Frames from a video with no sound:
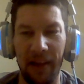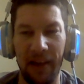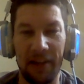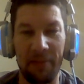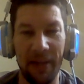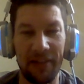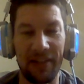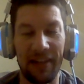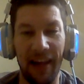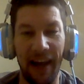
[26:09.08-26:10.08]
Not to
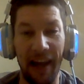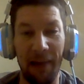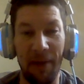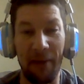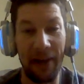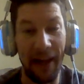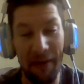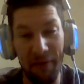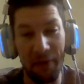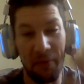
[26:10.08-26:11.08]
mention, I'm going to
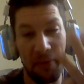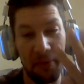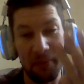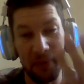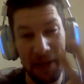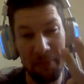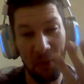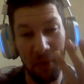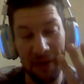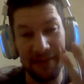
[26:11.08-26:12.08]
have 3
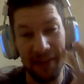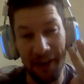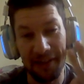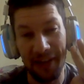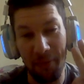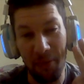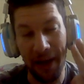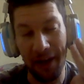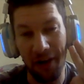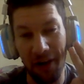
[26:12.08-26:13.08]
boards on top of
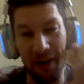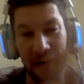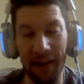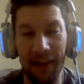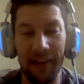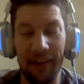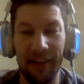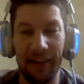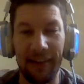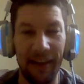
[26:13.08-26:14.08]
my car.
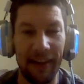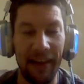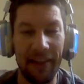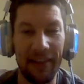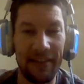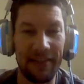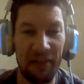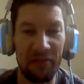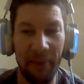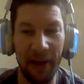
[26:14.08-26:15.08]
I think that's
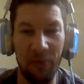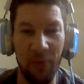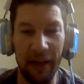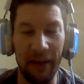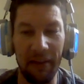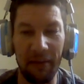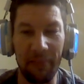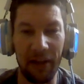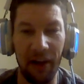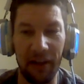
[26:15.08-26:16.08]
enough to make a wing. I think
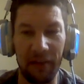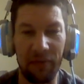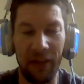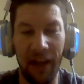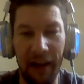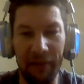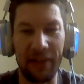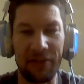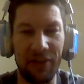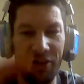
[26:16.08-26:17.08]
my car could fly if
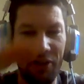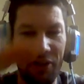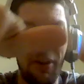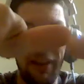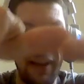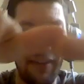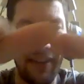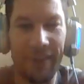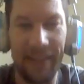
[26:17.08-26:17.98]
I stretched them all out like